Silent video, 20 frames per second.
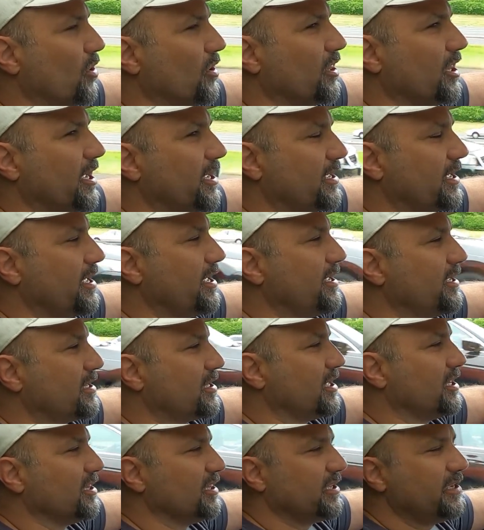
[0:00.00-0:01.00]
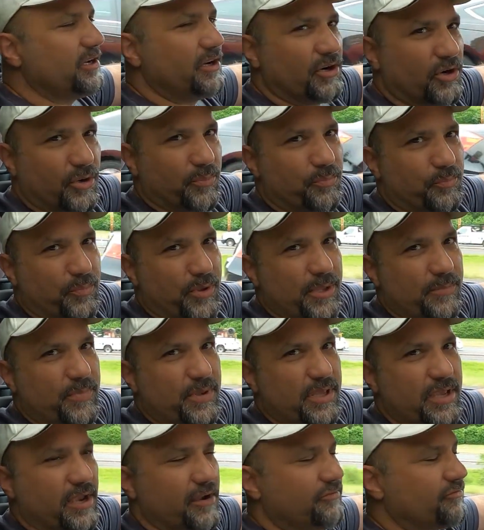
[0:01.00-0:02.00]
like a clear
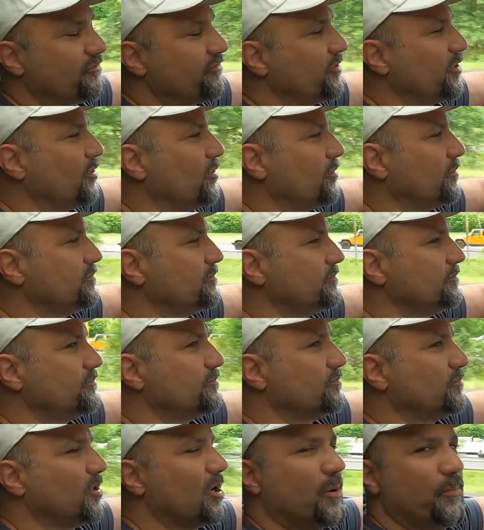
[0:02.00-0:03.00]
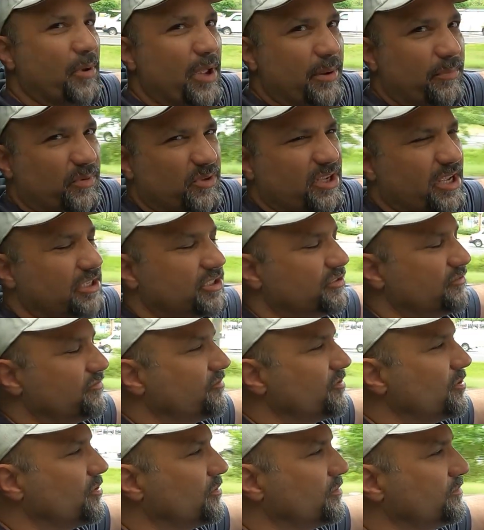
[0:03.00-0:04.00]
PPF film, paint protection
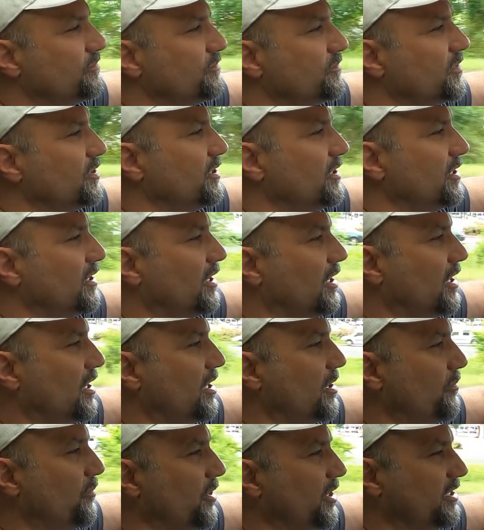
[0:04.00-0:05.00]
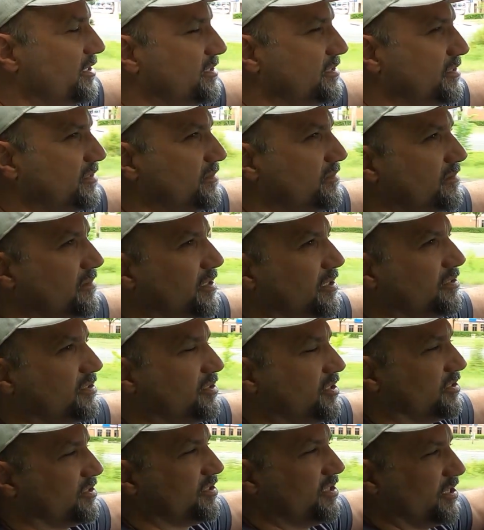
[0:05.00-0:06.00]
film, but it's
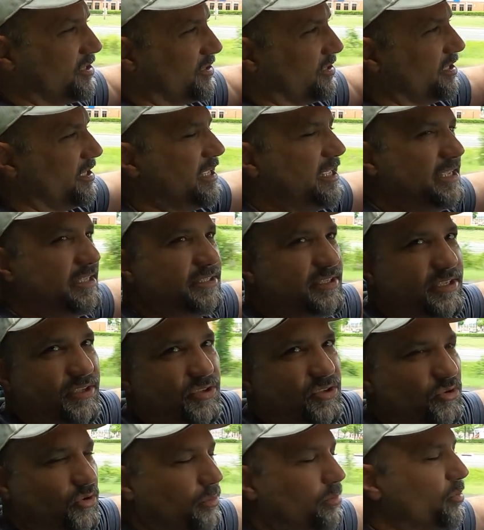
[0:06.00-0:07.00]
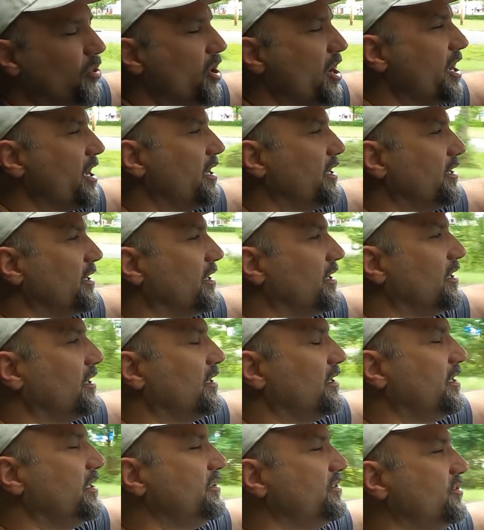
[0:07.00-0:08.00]
just in an easy to apply
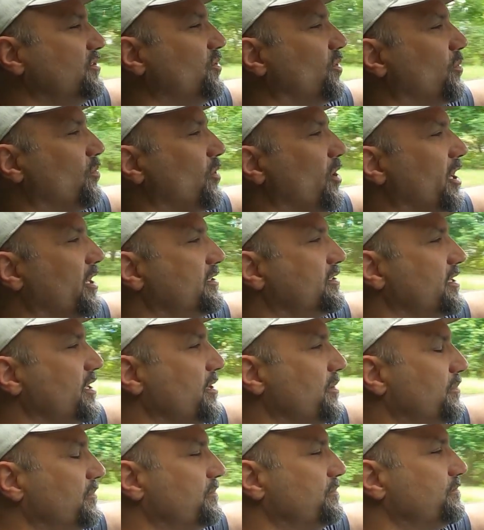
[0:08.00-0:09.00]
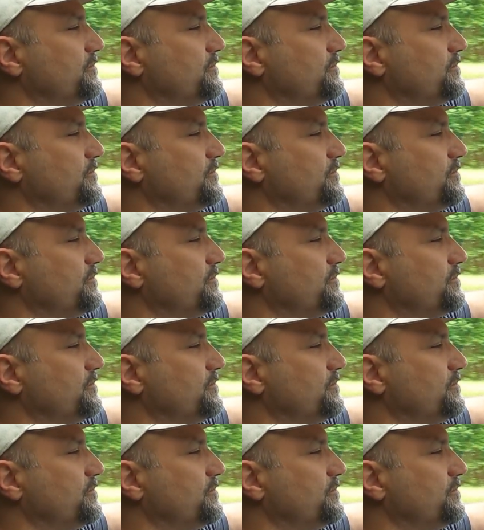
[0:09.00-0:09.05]
tape.